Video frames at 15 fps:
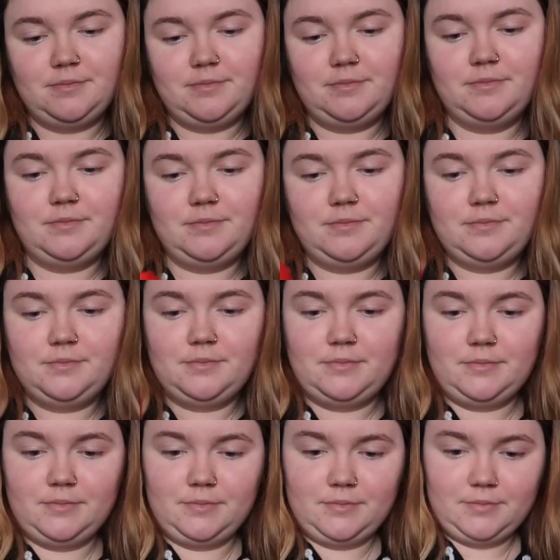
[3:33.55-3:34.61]

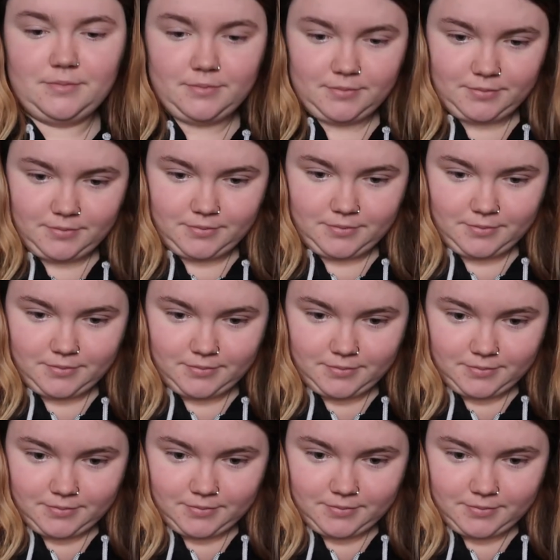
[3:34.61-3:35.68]

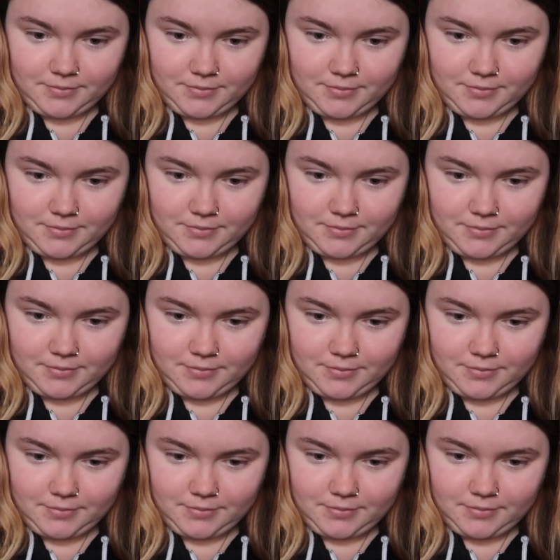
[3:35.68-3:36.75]

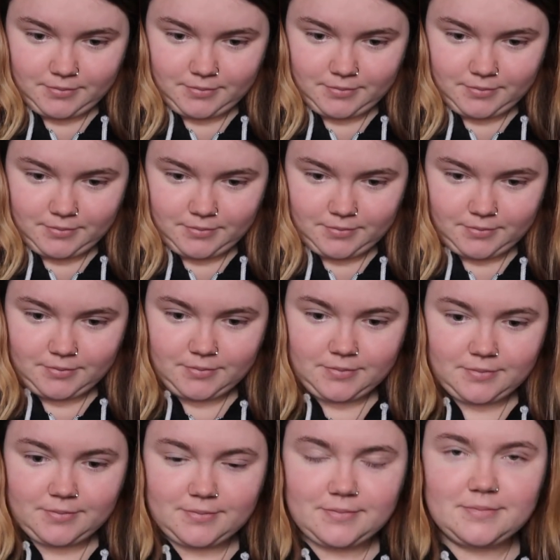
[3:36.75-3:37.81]

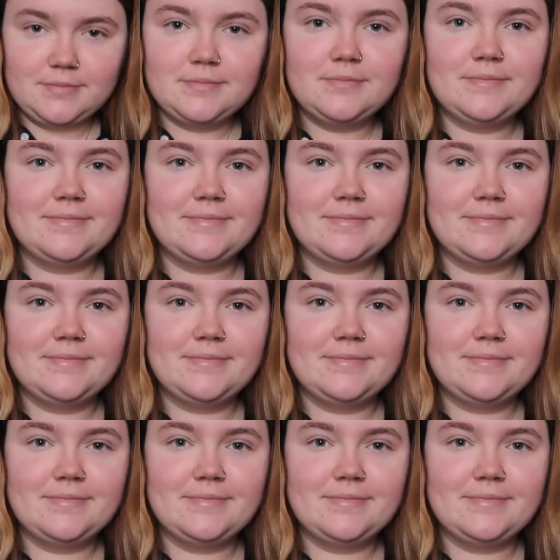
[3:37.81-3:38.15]
Nothing is said.